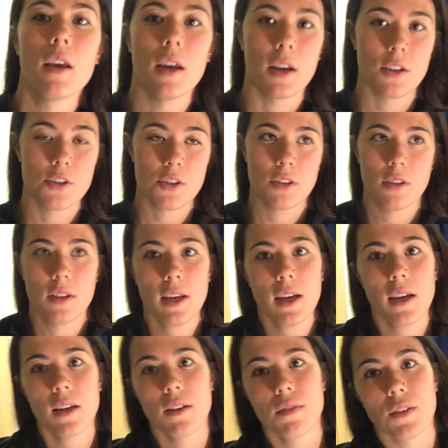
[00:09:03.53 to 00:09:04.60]
I can show you
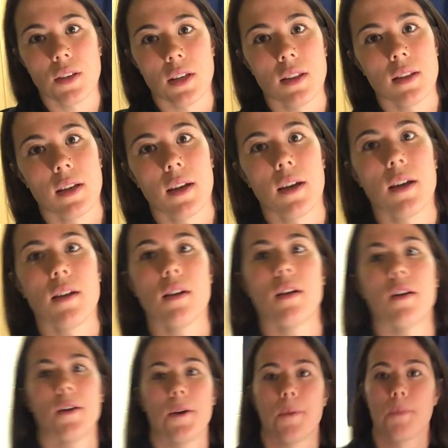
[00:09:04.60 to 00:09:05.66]
that if you need that.
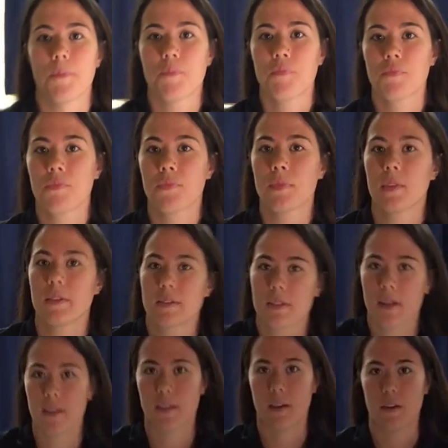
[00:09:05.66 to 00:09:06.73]
It's
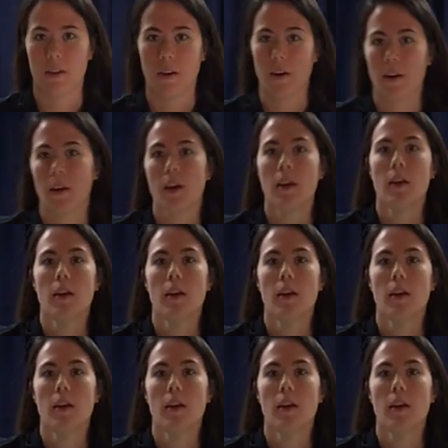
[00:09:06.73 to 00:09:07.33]
not that hard.